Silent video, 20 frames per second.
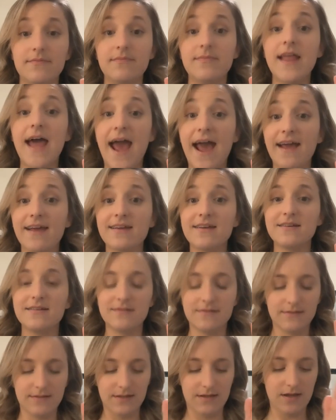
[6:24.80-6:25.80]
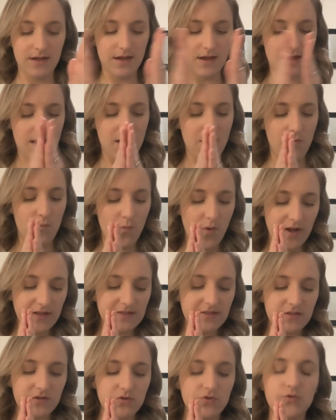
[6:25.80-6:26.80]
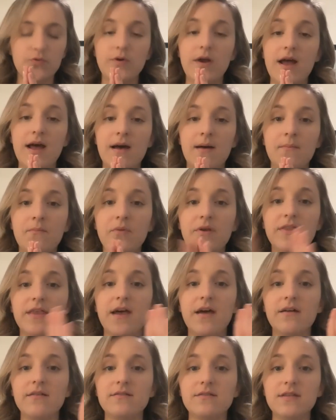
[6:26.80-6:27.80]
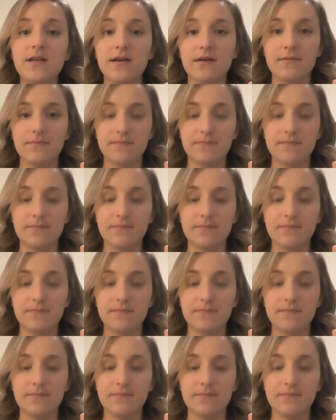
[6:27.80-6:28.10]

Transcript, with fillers: Lack. What's drum without d?